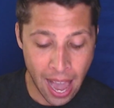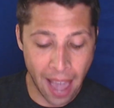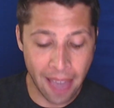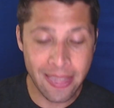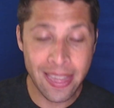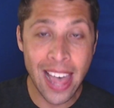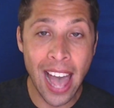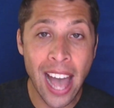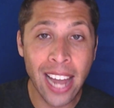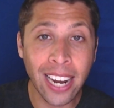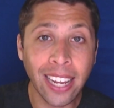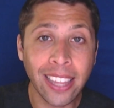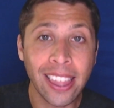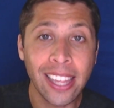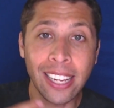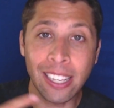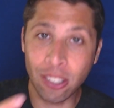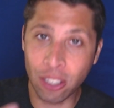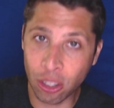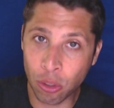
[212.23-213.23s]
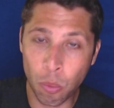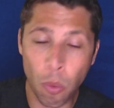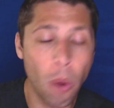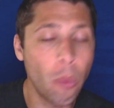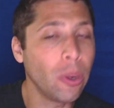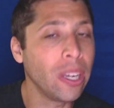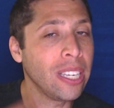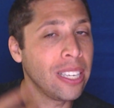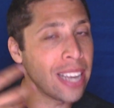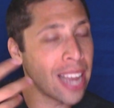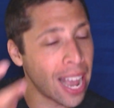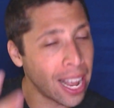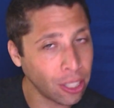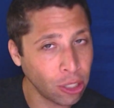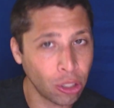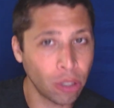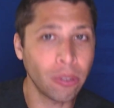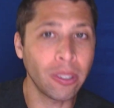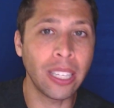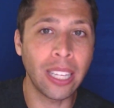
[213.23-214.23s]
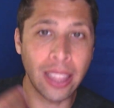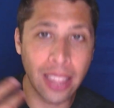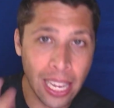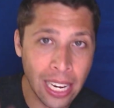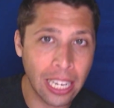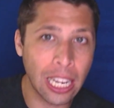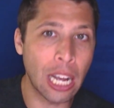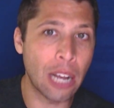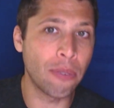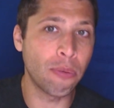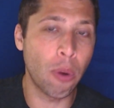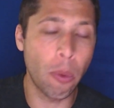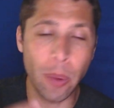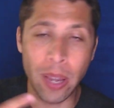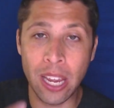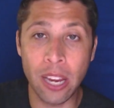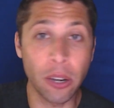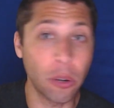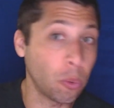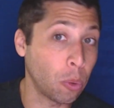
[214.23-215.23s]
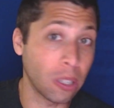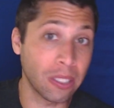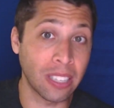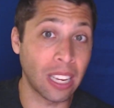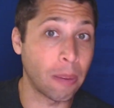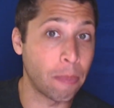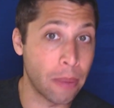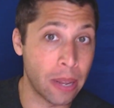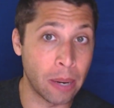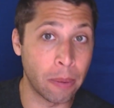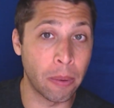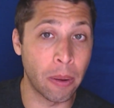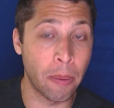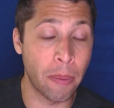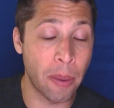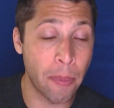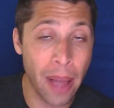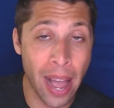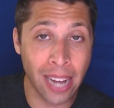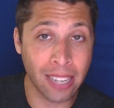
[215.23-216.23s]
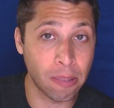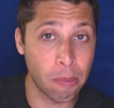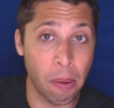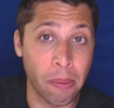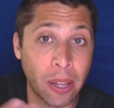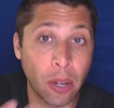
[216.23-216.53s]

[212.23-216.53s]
And that, I think, is just what we naturally think of when we hear words like minimum and maximum.